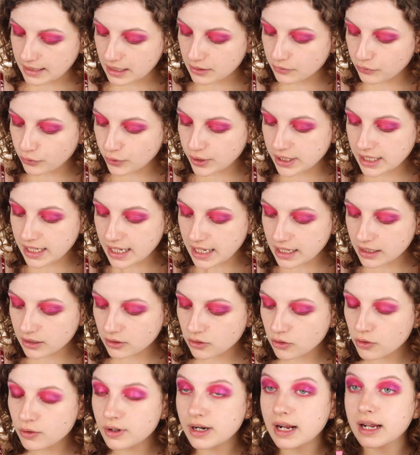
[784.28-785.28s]
Then for the
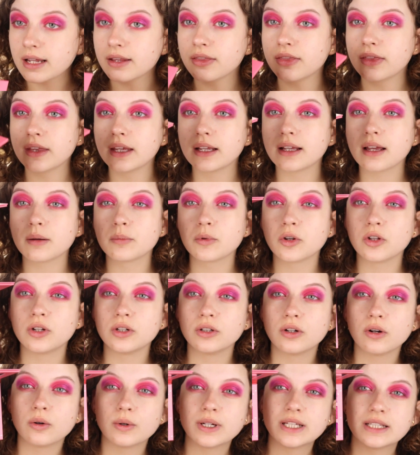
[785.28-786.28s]
inner corner, I think I'm
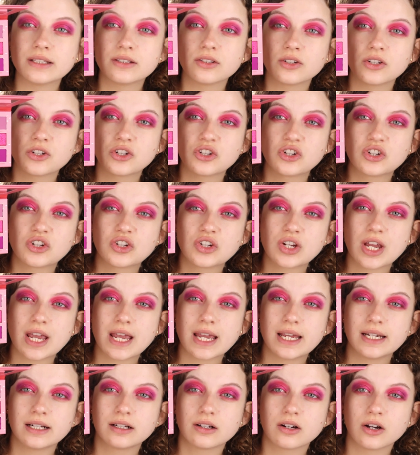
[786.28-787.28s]
gonna go into the
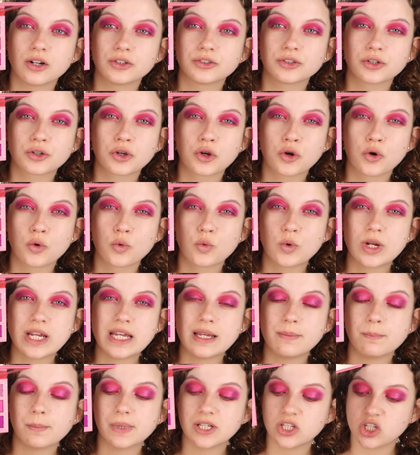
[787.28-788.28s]
shade called
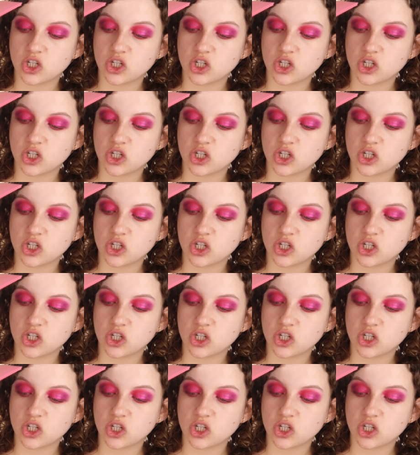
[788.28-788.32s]
Cream